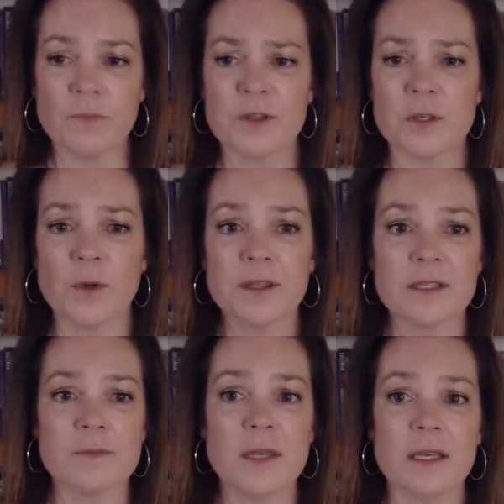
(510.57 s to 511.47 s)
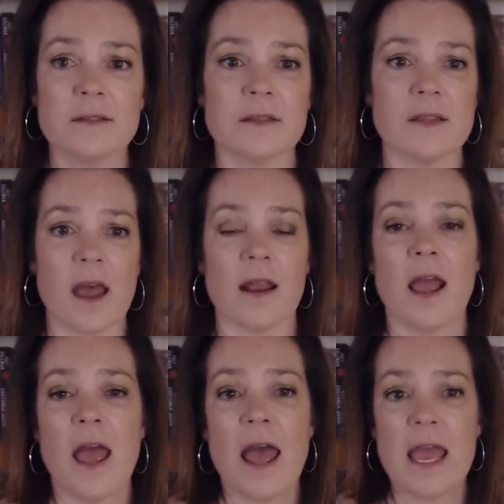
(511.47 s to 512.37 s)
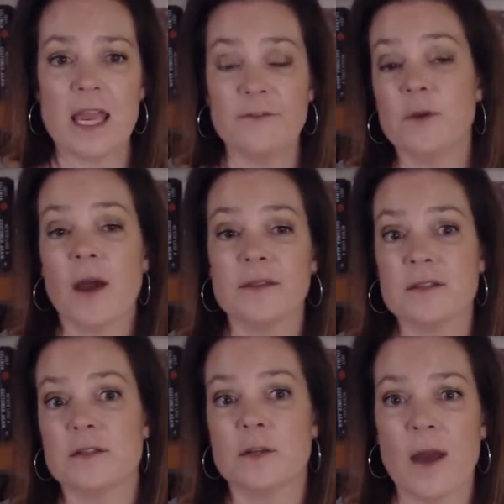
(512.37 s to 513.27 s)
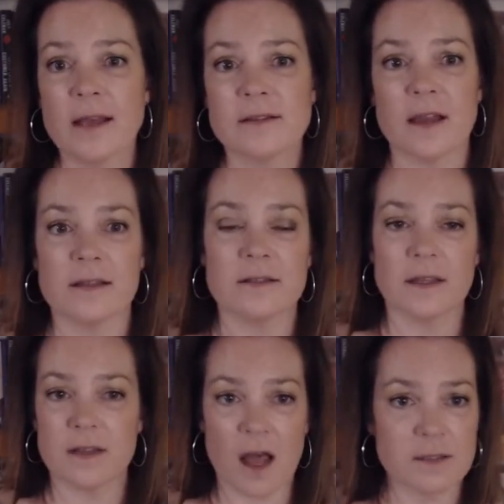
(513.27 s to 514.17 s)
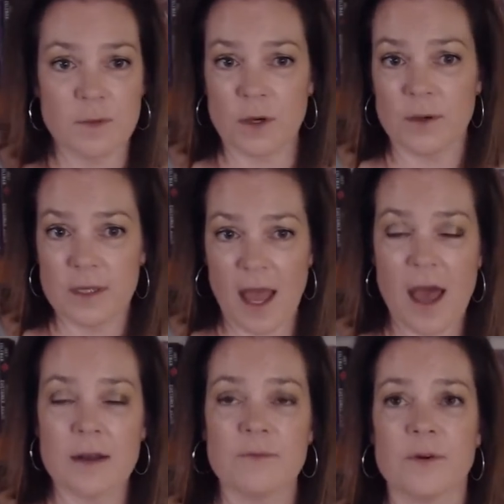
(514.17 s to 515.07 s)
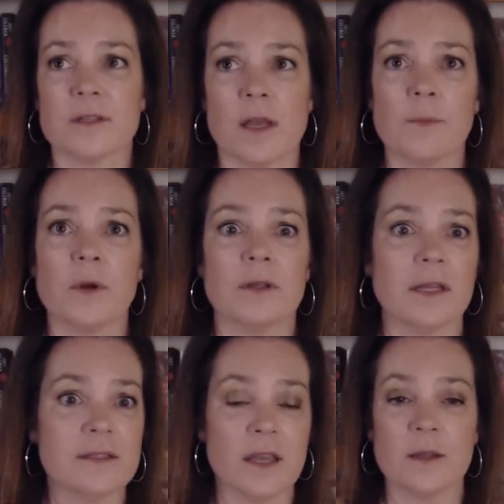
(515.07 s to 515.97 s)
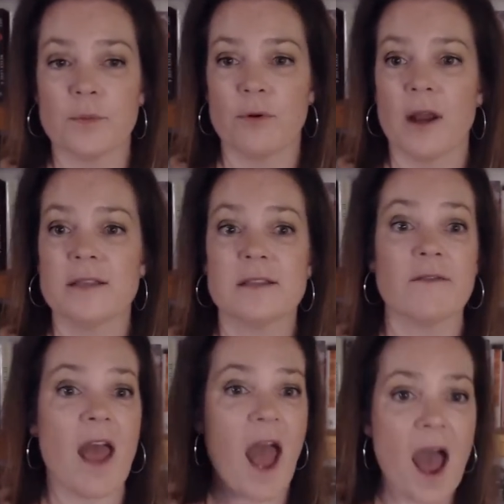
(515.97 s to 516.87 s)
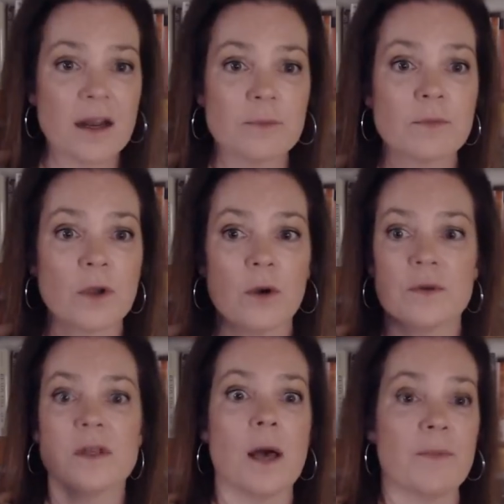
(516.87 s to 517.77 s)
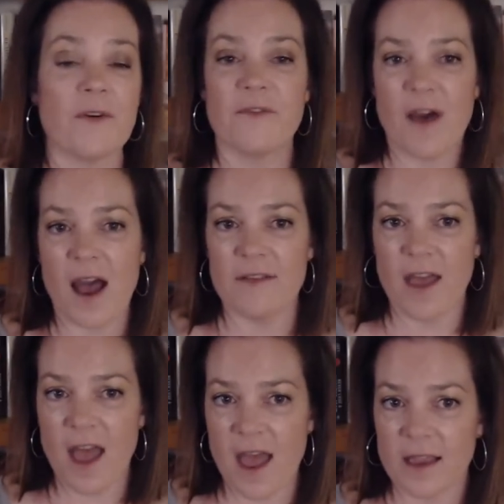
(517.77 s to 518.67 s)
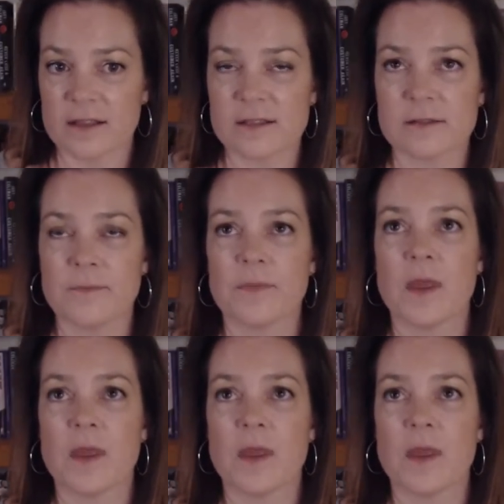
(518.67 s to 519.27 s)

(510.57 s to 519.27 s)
So what this means is that if you had these two assets, Las Osmo and Atom, for example, and let's say the price of Atom goes up 5x,